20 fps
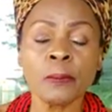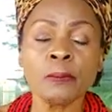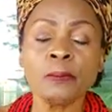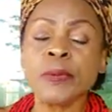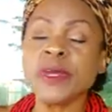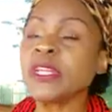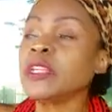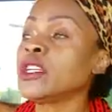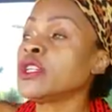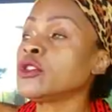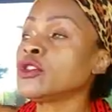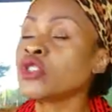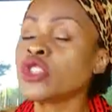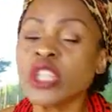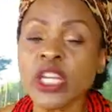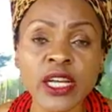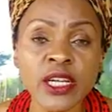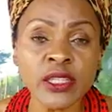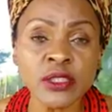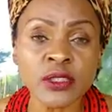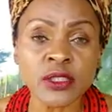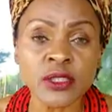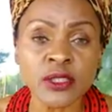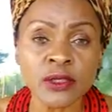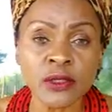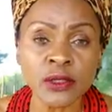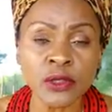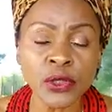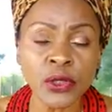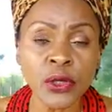Be the
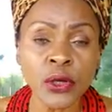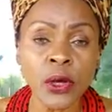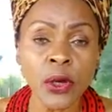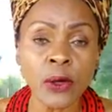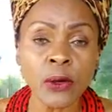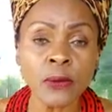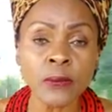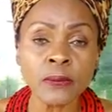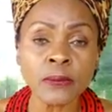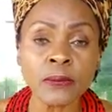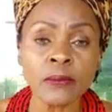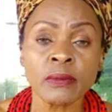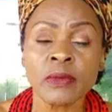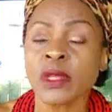judge, you know.